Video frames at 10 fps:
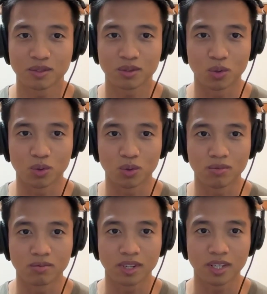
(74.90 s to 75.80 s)

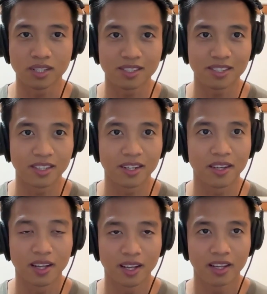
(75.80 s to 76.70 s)
Cool, nice.
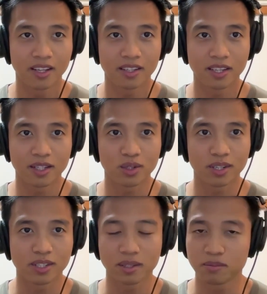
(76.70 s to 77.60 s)
Yeah, so
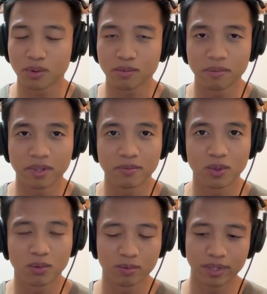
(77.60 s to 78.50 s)
I think probably many
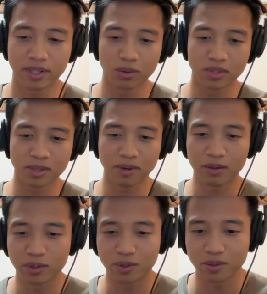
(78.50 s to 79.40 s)
people will be curious about
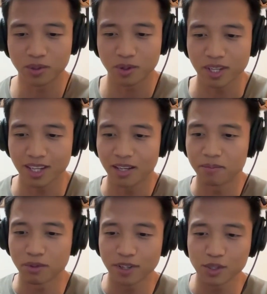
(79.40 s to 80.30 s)
your
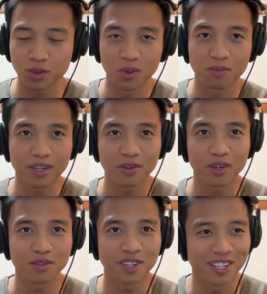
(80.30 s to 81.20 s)
professional
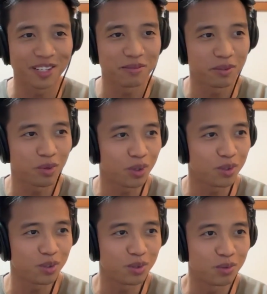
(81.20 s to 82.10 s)
background before
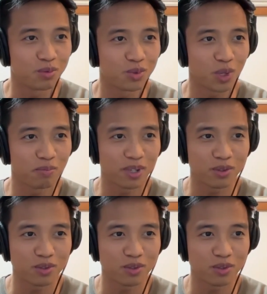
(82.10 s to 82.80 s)
you joined Pendle.